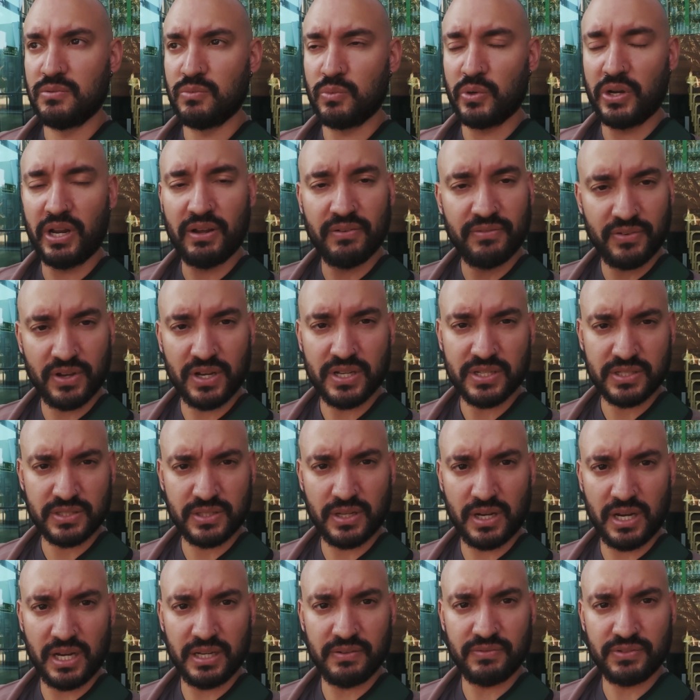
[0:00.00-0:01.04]
When I first
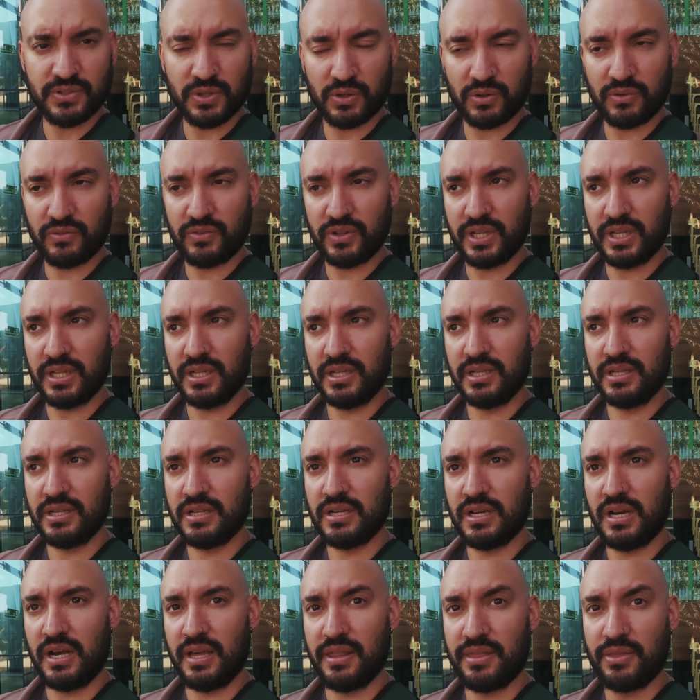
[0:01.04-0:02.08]
started photography,
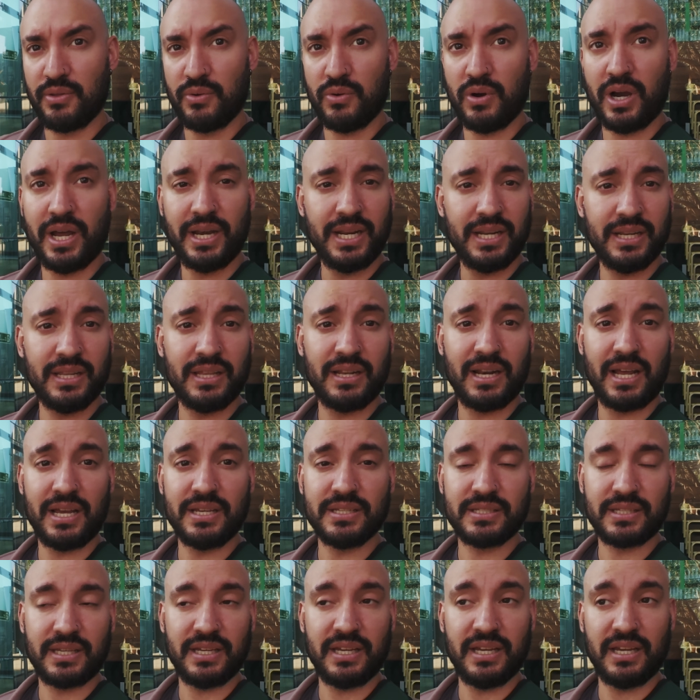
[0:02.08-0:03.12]
I thought I needed the
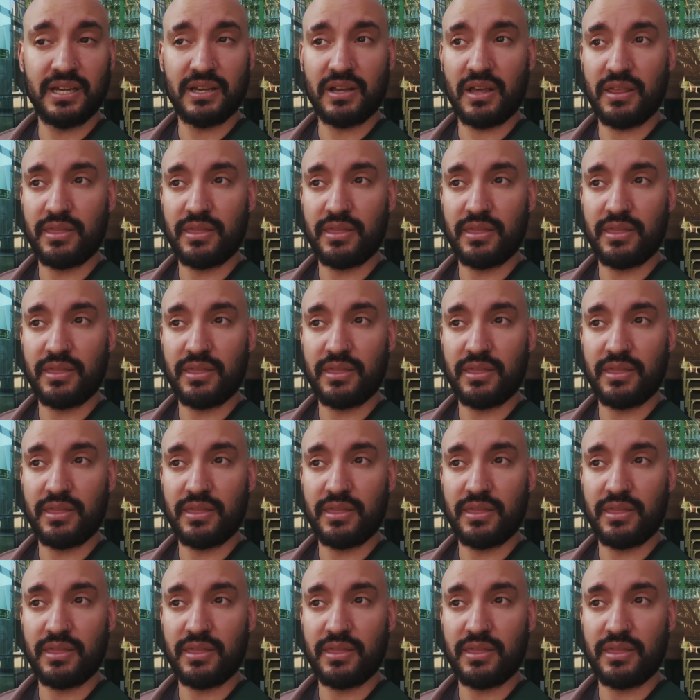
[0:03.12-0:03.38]
latest gear.